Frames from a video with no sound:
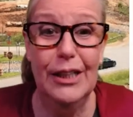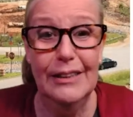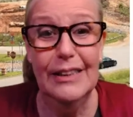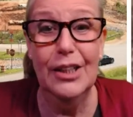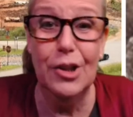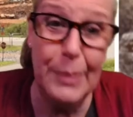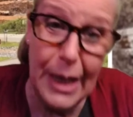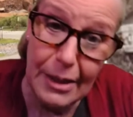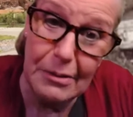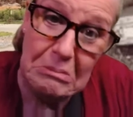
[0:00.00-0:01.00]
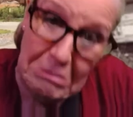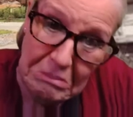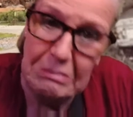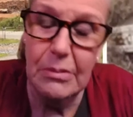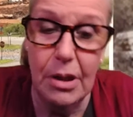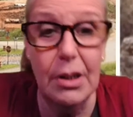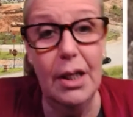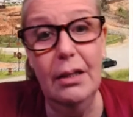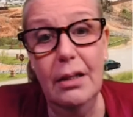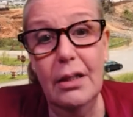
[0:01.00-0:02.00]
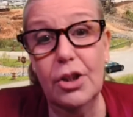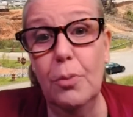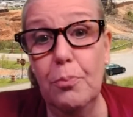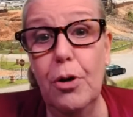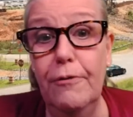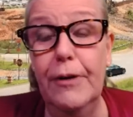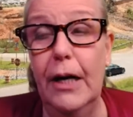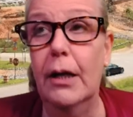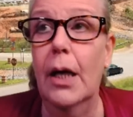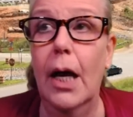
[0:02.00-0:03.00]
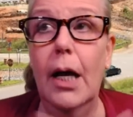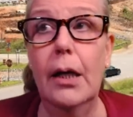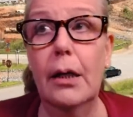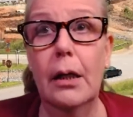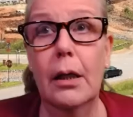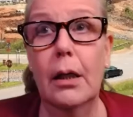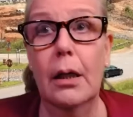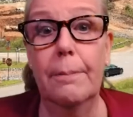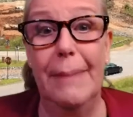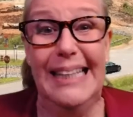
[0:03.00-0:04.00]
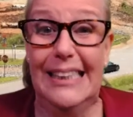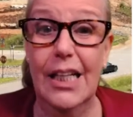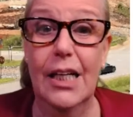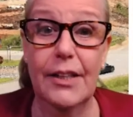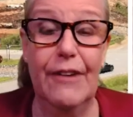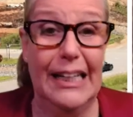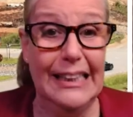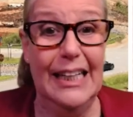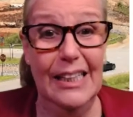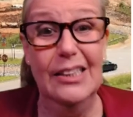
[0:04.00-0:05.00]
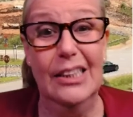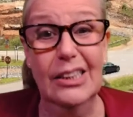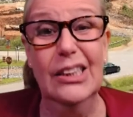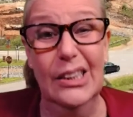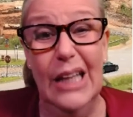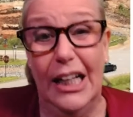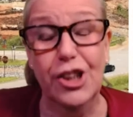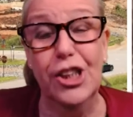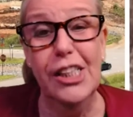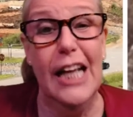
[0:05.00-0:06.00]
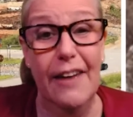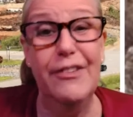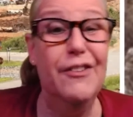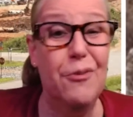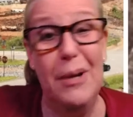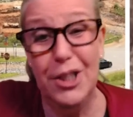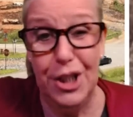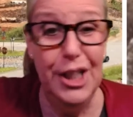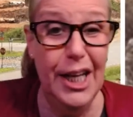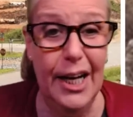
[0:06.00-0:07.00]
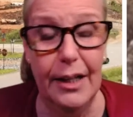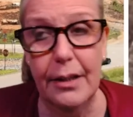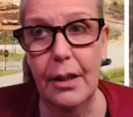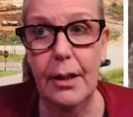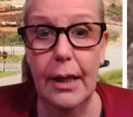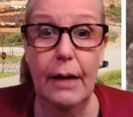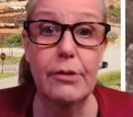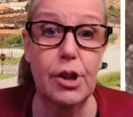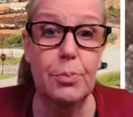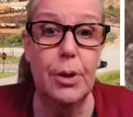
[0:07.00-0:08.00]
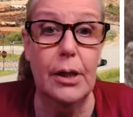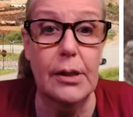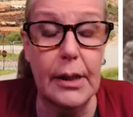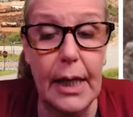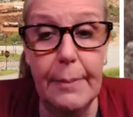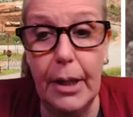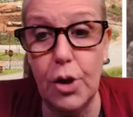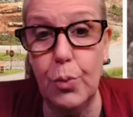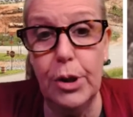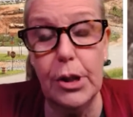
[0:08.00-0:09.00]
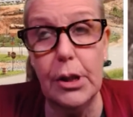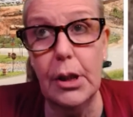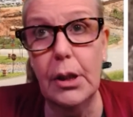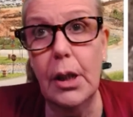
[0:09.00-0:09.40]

And I look back and go, okay, it's a good profile. And based on the fact that I actually didn't have the information he had, I was surprised it came out as well as it did.